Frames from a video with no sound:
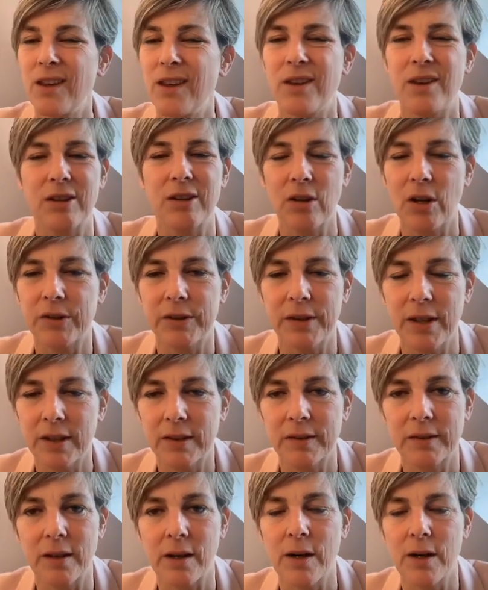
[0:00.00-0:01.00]
you're not
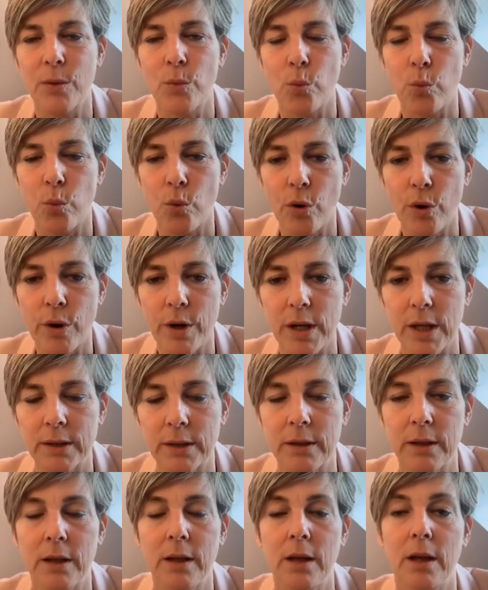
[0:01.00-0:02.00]
necessarily
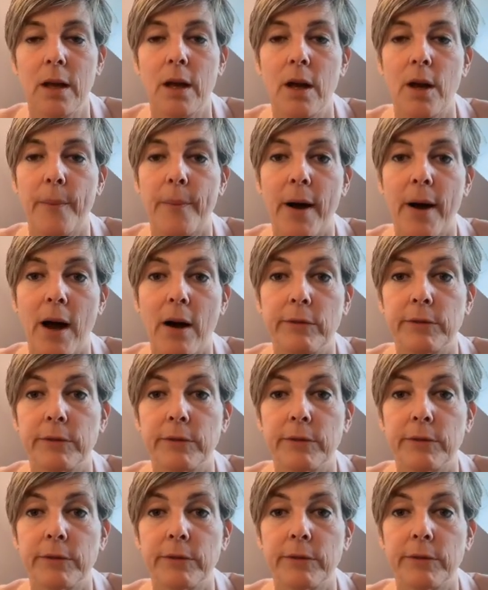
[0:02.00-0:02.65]
worried about the